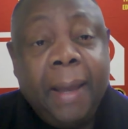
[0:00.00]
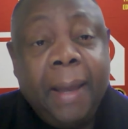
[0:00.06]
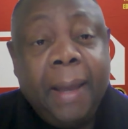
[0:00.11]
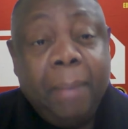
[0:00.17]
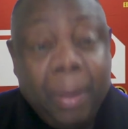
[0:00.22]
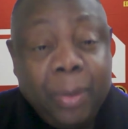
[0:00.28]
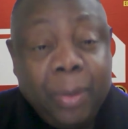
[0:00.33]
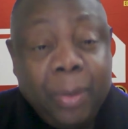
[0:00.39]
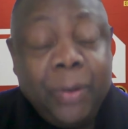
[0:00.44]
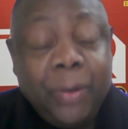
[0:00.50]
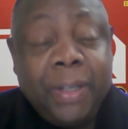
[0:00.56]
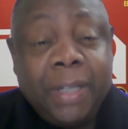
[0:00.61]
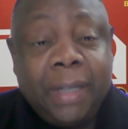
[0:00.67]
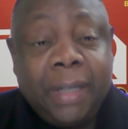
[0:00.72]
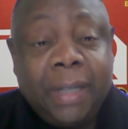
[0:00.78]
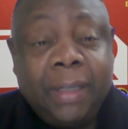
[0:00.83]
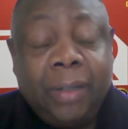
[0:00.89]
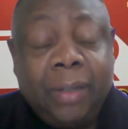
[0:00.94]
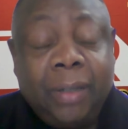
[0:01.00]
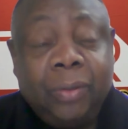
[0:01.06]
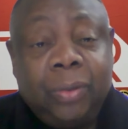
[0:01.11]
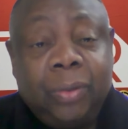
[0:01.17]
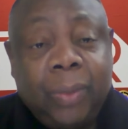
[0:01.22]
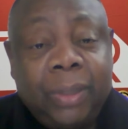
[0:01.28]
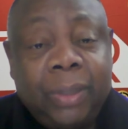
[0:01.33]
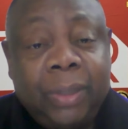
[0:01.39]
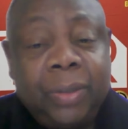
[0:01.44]
Mamelodi Sundowns.
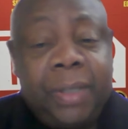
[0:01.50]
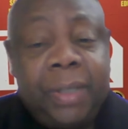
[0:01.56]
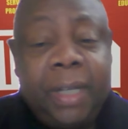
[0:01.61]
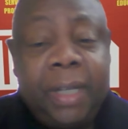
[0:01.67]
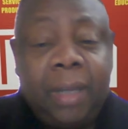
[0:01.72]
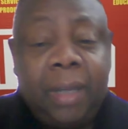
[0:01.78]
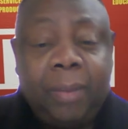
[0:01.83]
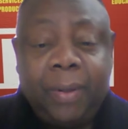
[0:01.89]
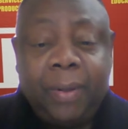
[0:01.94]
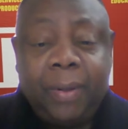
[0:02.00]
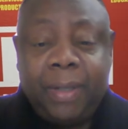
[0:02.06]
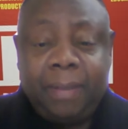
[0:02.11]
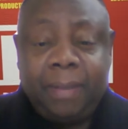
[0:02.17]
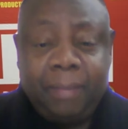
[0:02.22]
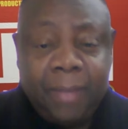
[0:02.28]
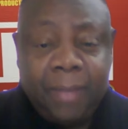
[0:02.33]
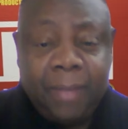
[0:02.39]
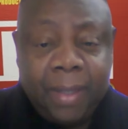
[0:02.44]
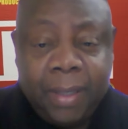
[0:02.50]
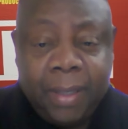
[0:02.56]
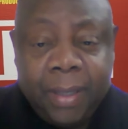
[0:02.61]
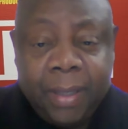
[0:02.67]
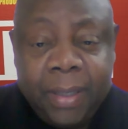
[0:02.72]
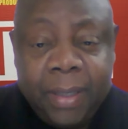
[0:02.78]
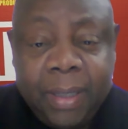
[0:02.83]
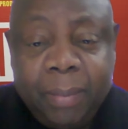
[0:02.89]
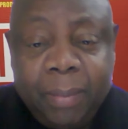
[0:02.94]
What's your take about them, the